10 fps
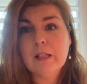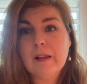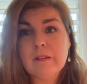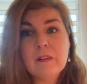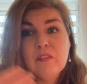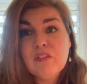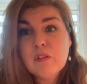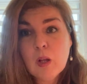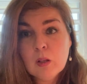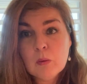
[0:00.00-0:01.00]
And then the
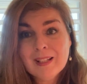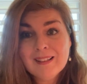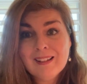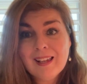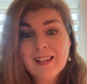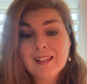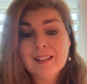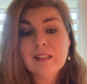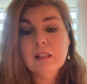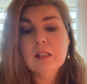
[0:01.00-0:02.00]
following
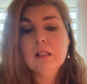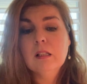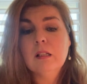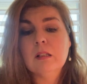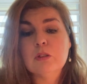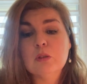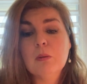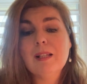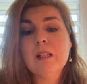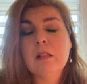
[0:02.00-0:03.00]
day on the
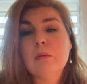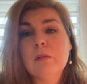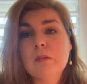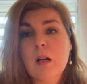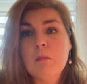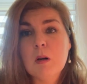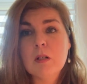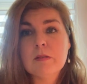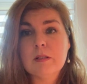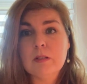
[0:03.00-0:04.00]
twentieth, we've got
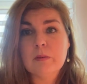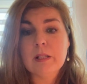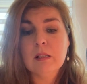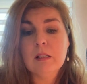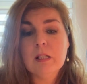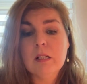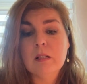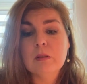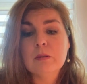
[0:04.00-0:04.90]
Mars entering Leo.